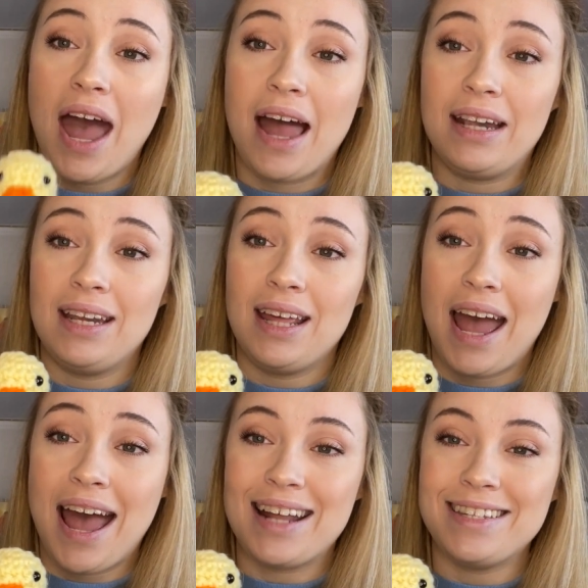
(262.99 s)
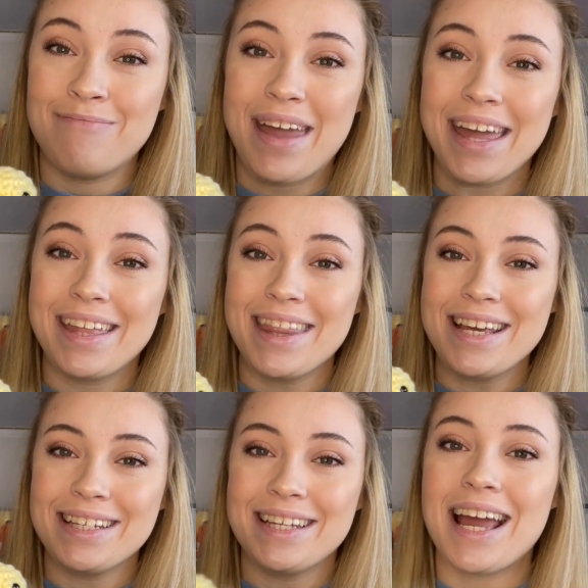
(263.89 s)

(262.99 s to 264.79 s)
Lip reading: and I had to make this,